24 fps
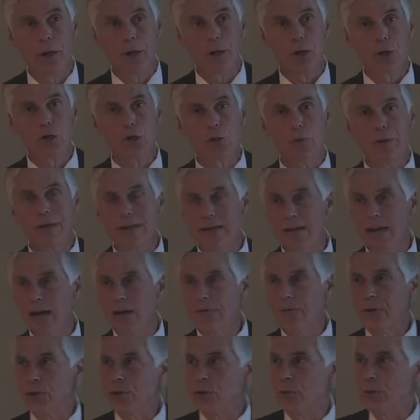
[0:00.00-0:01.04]
to
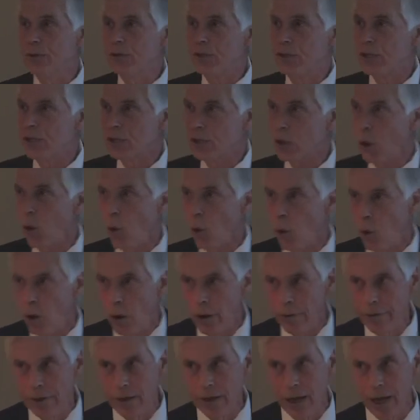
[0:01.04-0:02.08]
endeavor to assist all
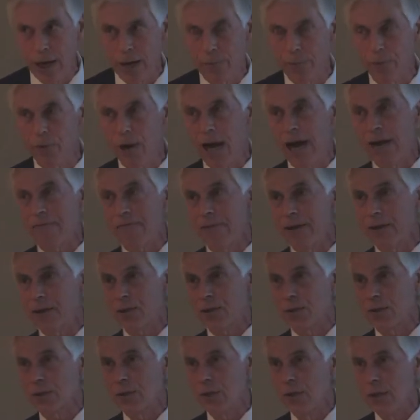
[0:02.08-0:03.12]
the
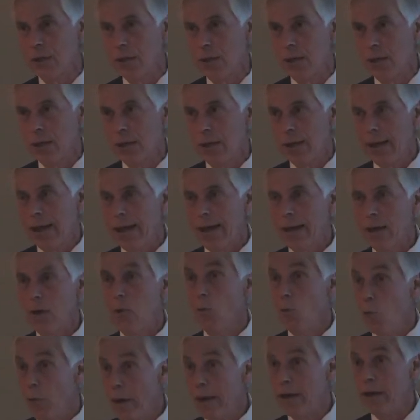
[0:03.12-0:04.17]
nonprofits
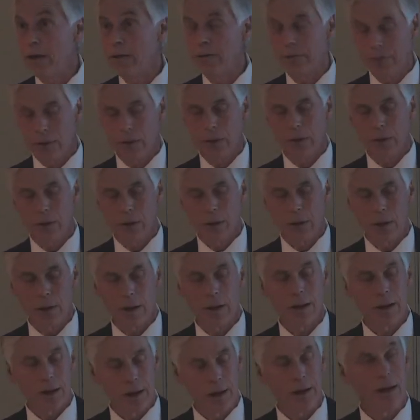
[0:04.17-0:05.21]
with
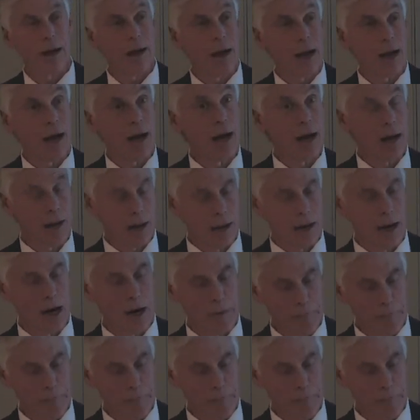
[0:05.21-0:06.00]
our